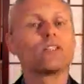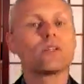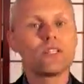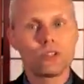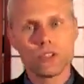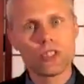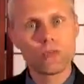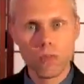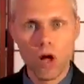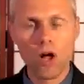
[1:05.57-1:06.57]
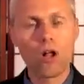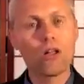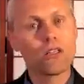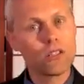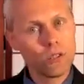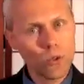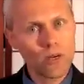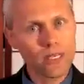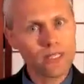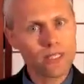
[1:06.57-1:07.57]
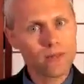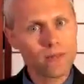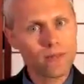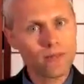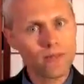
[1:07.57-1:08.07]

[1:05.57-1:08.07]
So these are small stories.